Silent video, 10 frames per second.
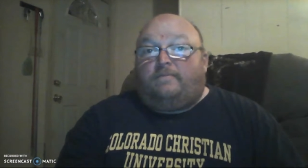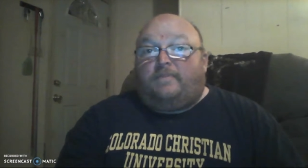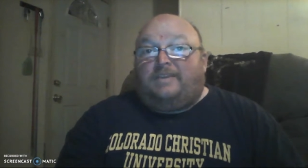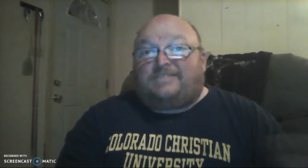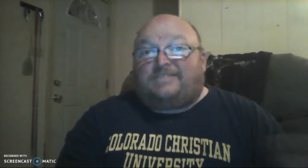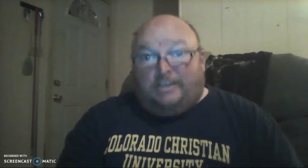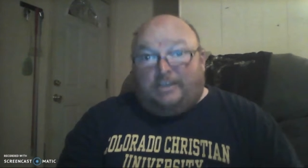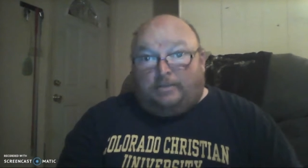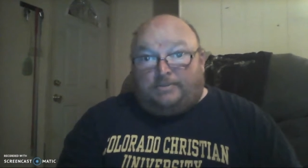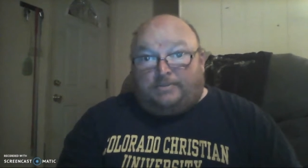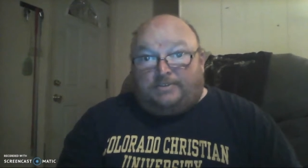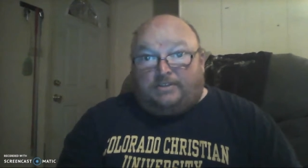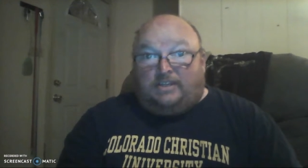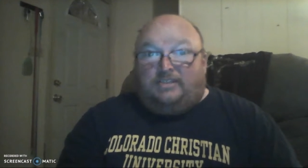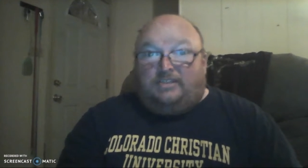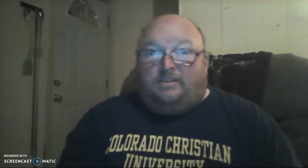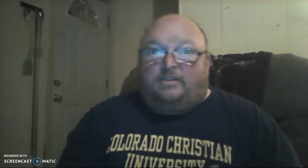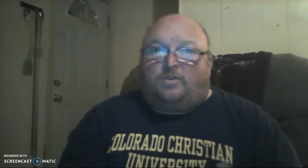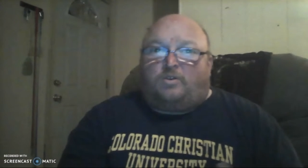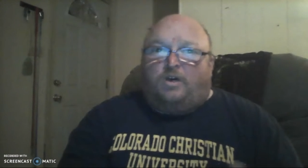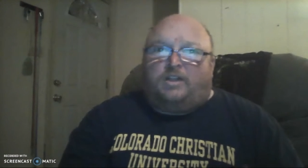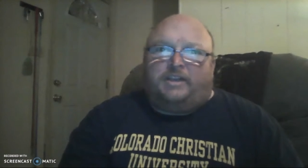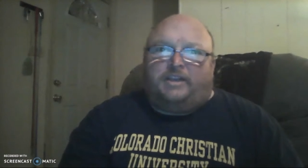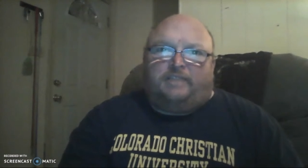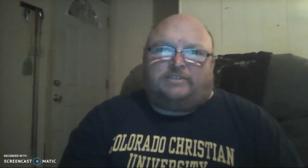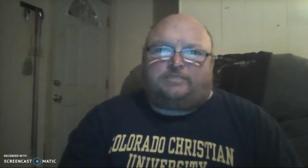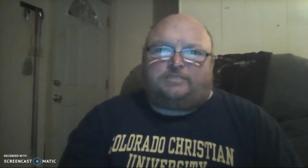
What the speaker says: it skips. The quality of it's